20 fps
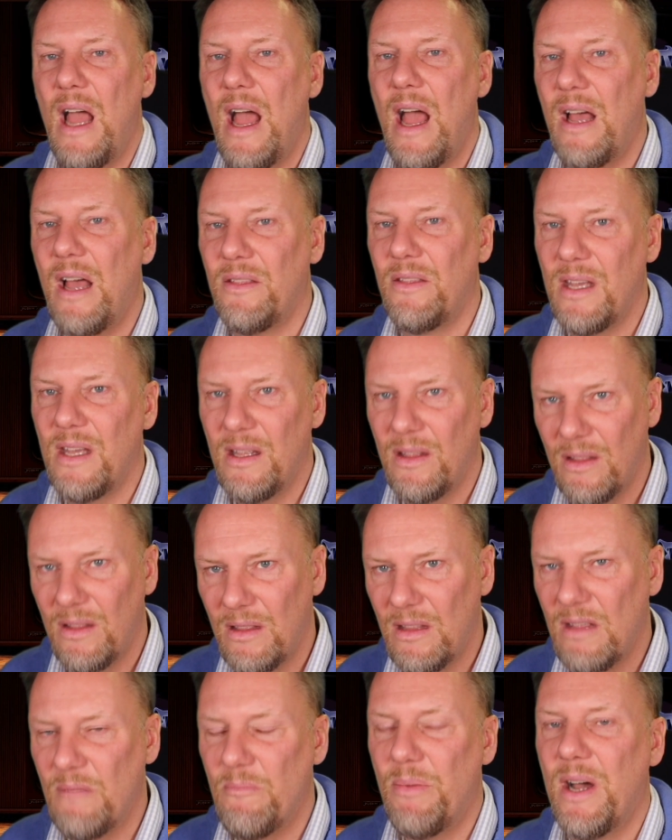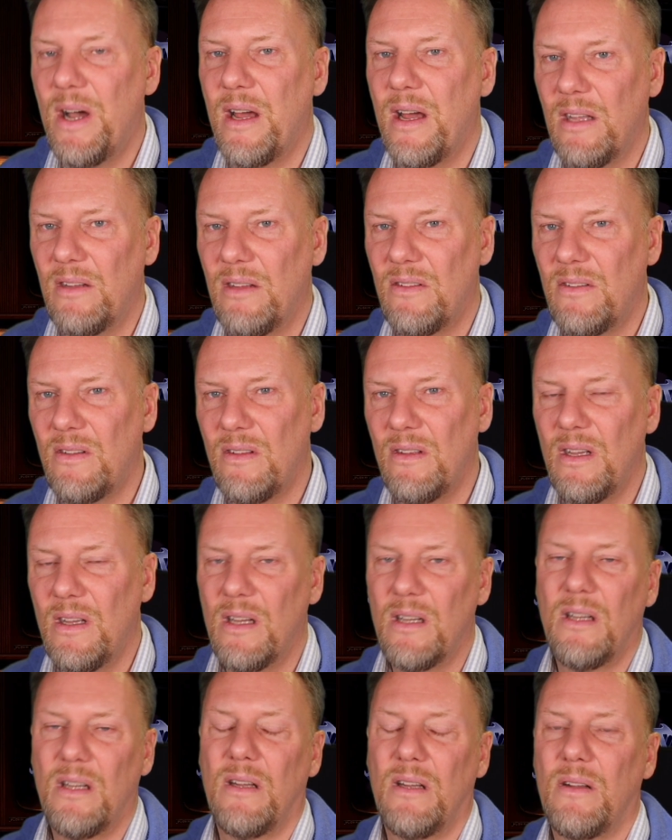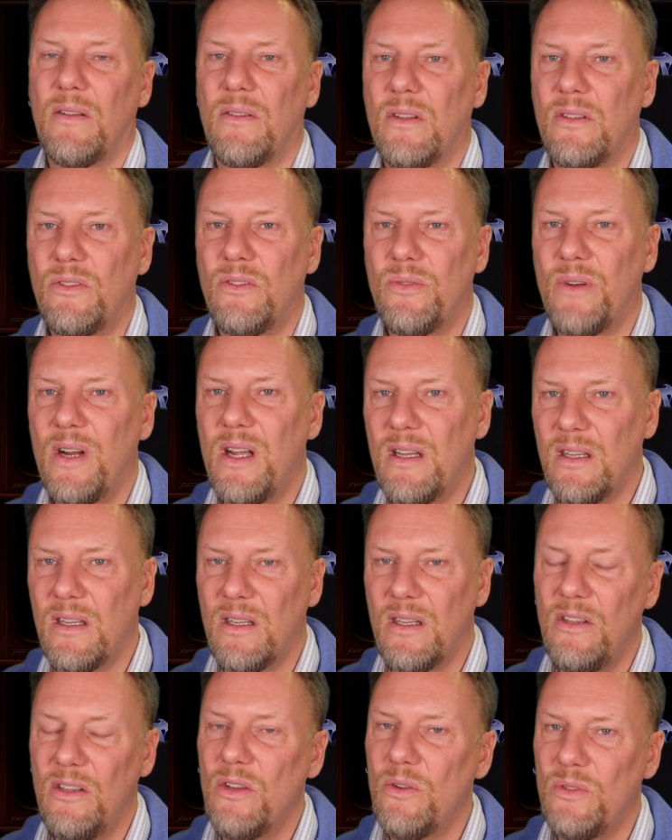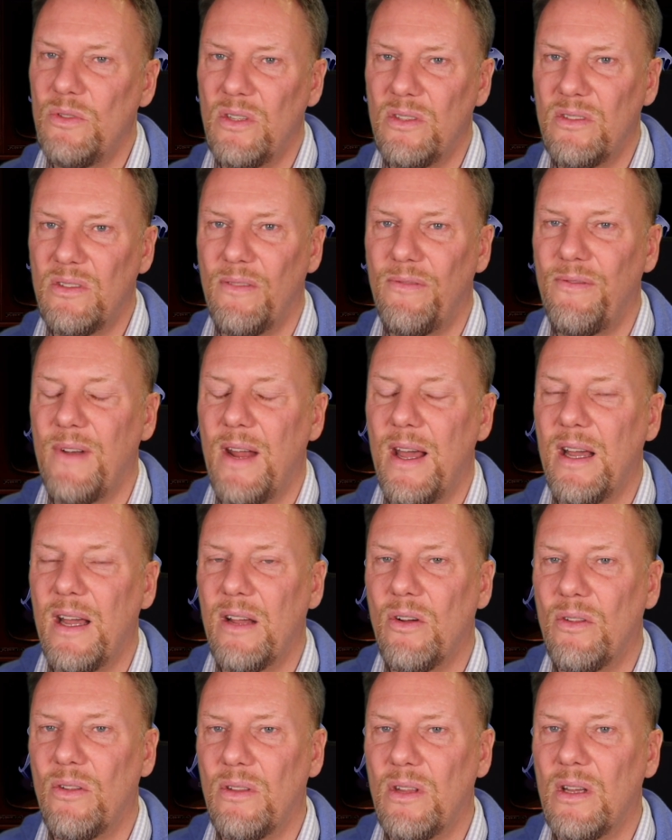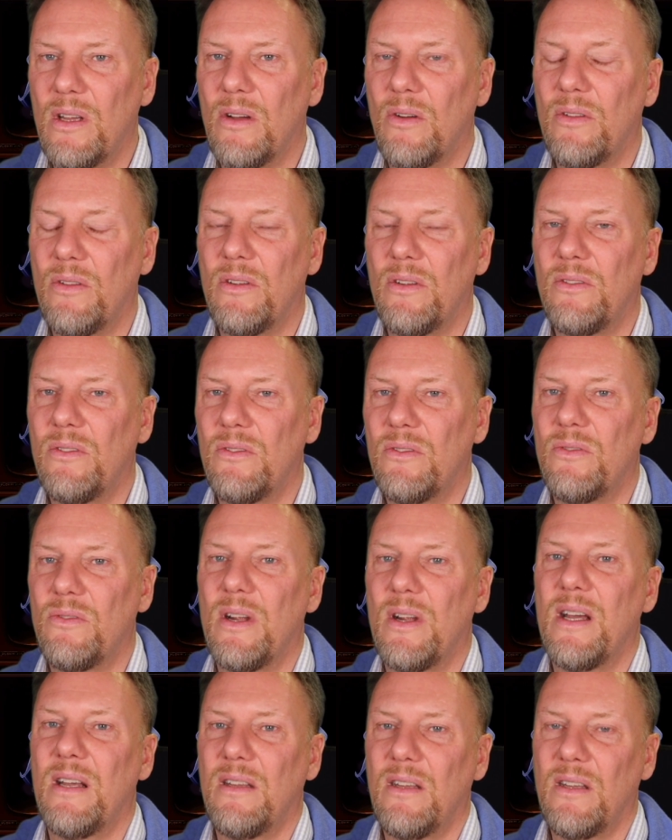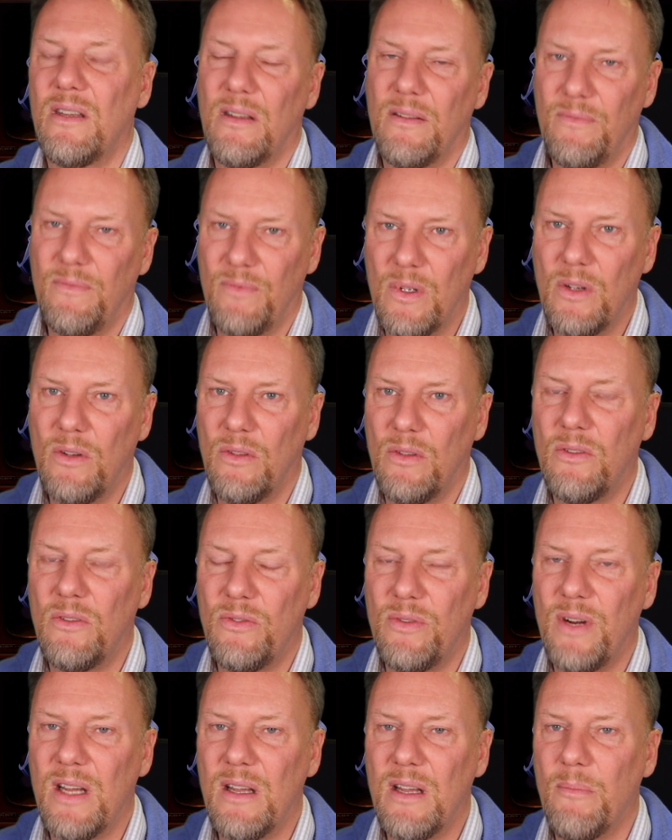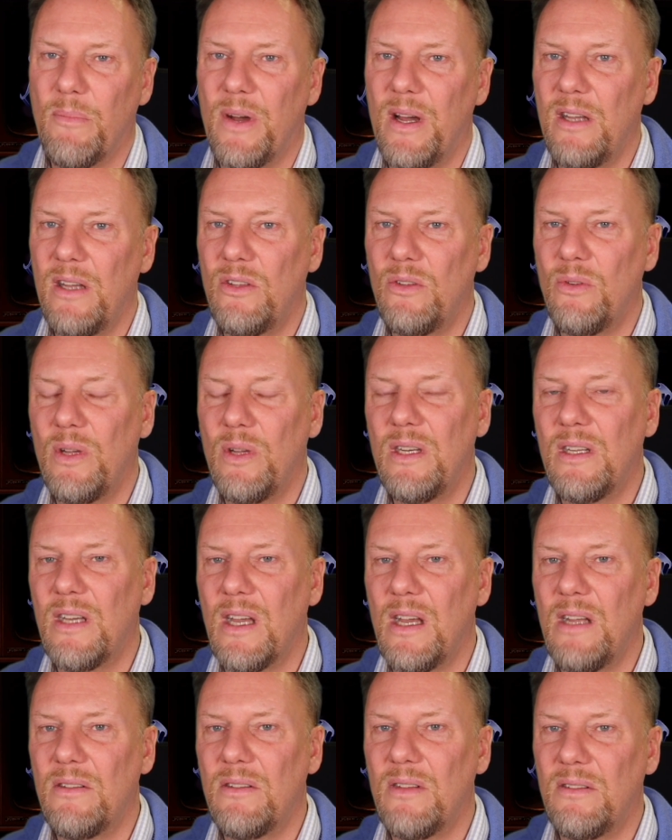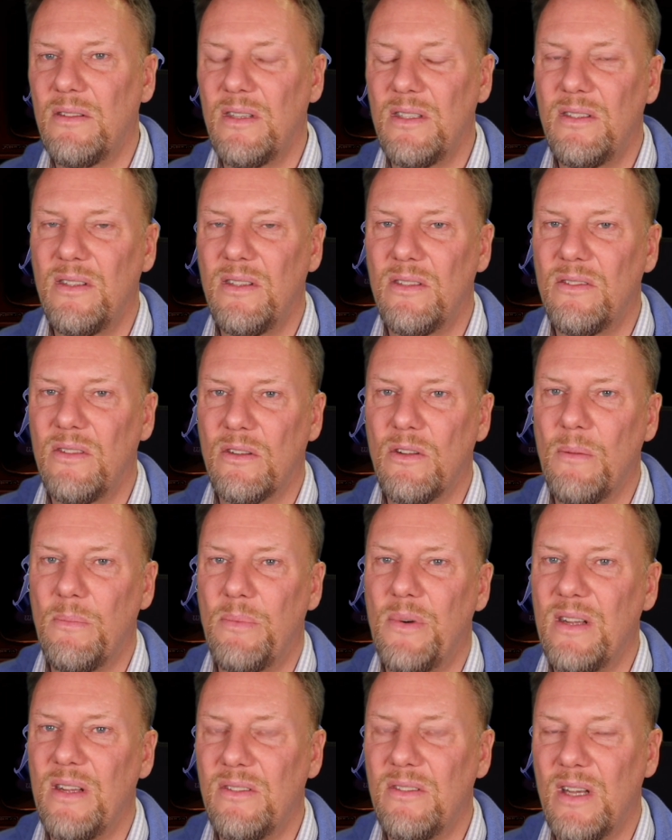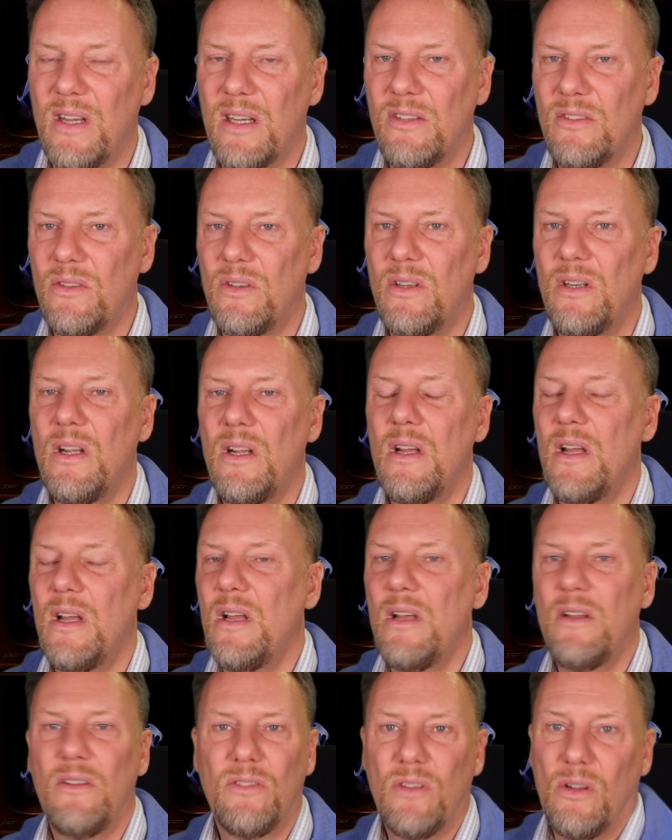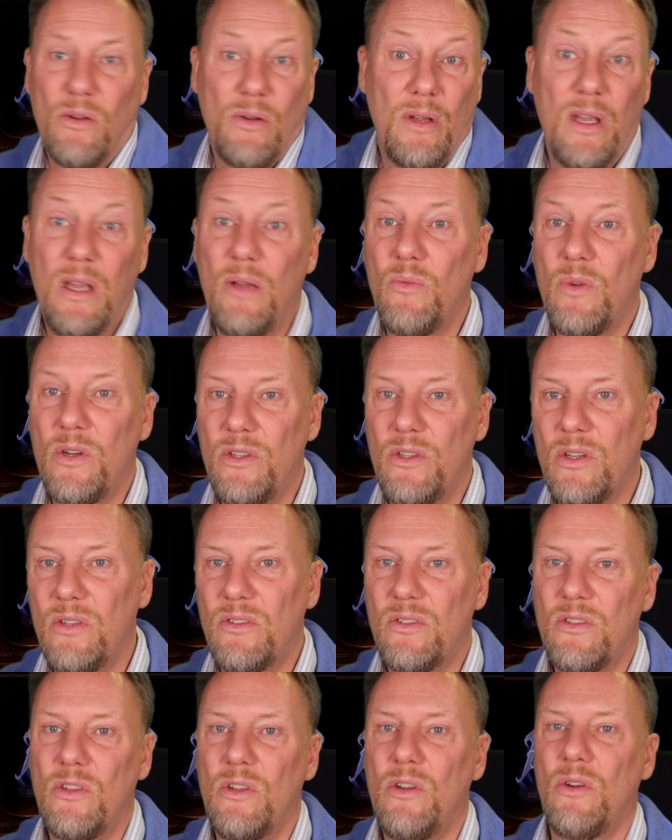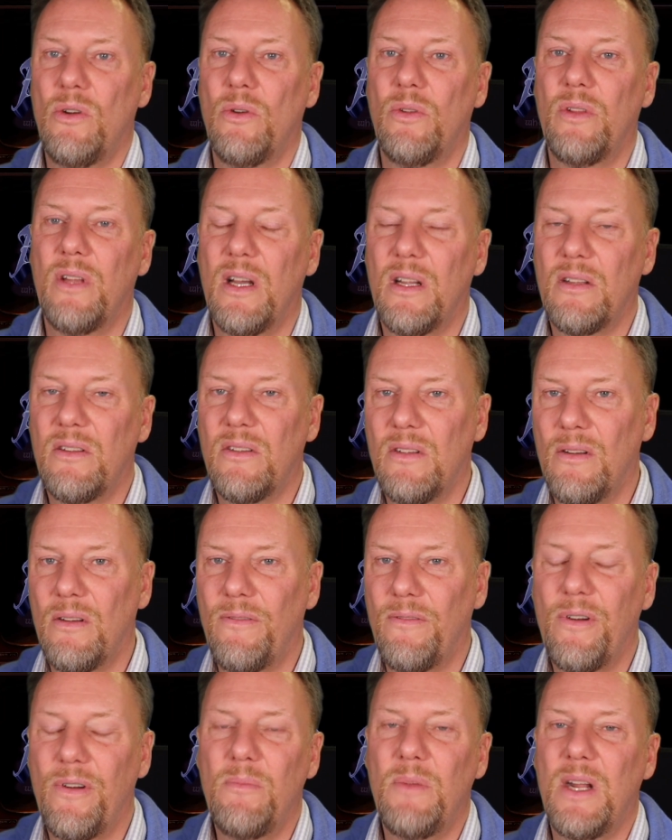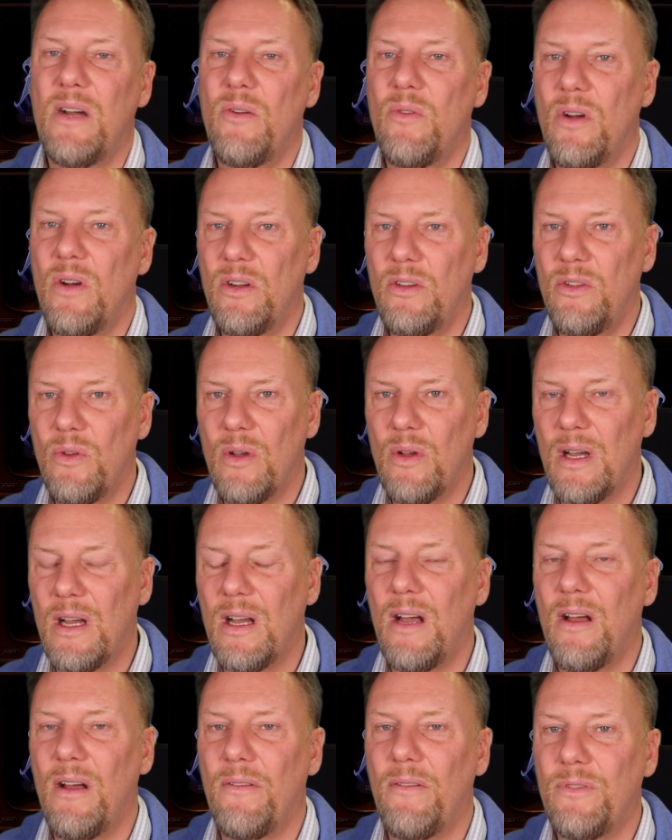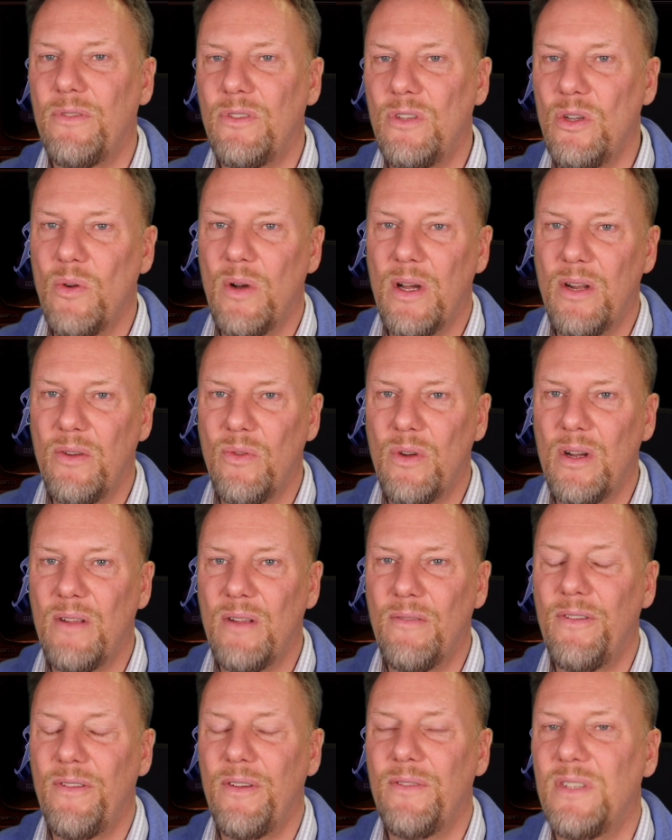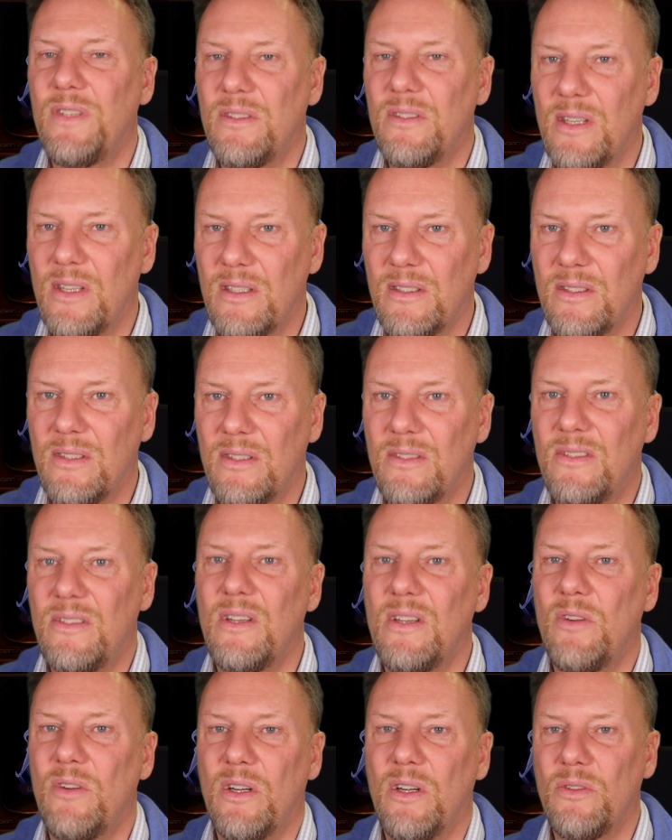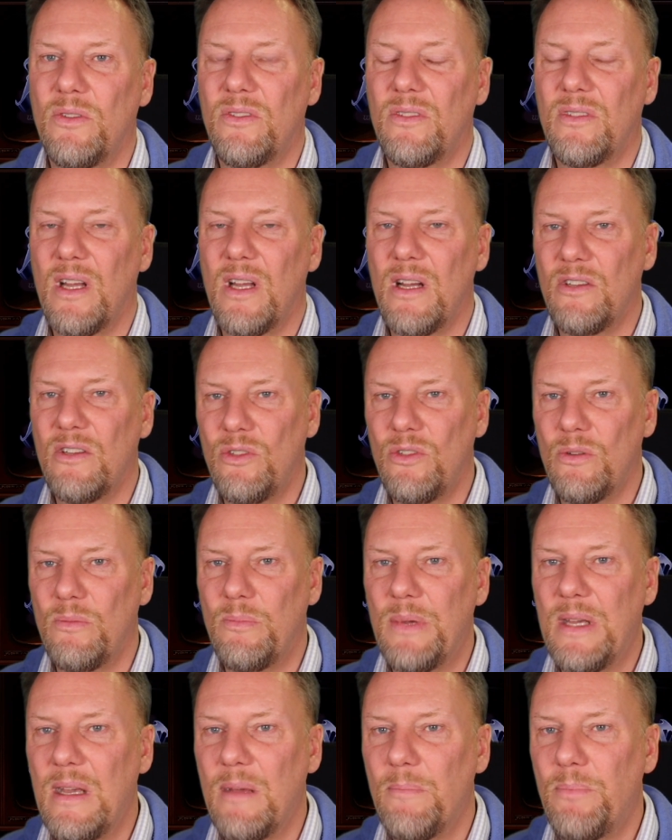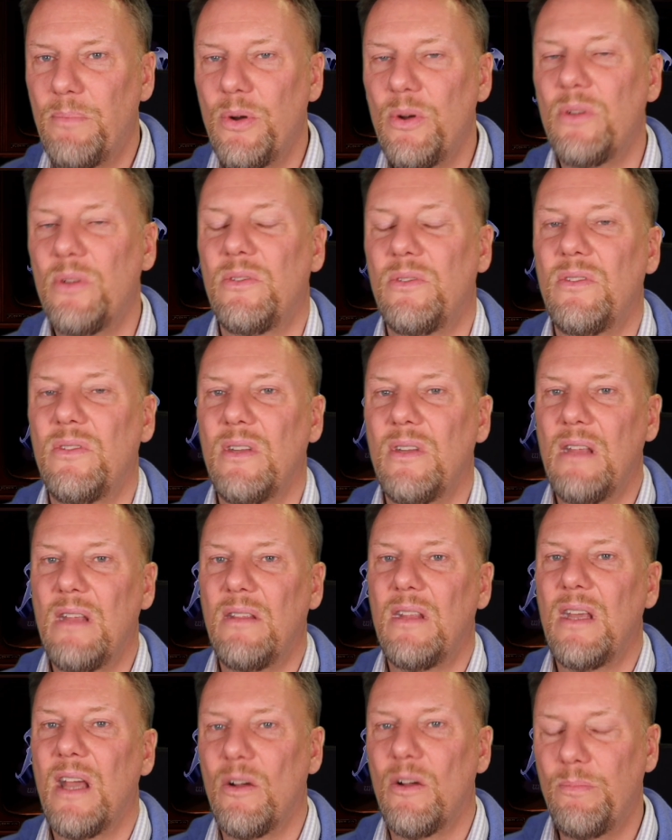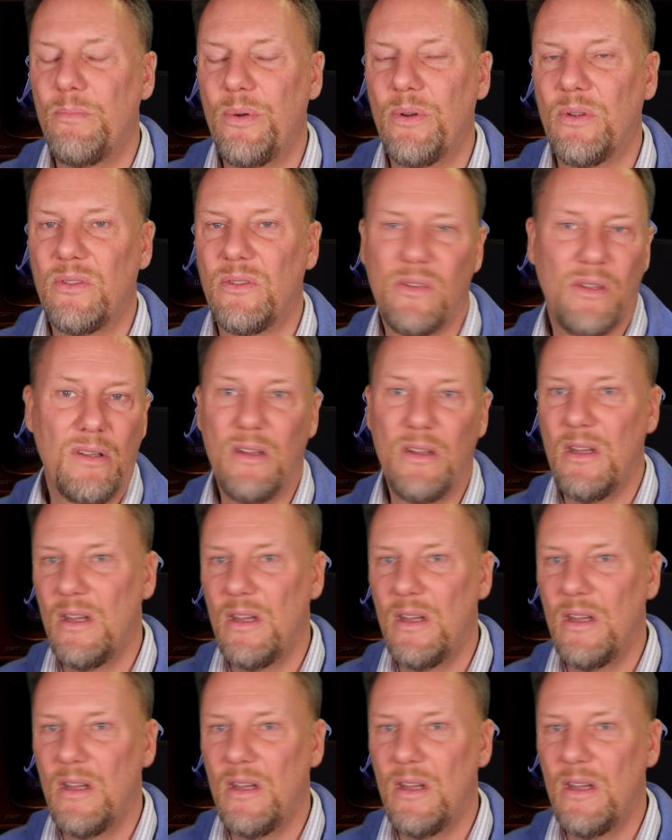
and then the byte. Track uses a flag on the track byte to indicate that this is a compressed sector. So it would just know that from now on you have 256 zeros that should be put in the output.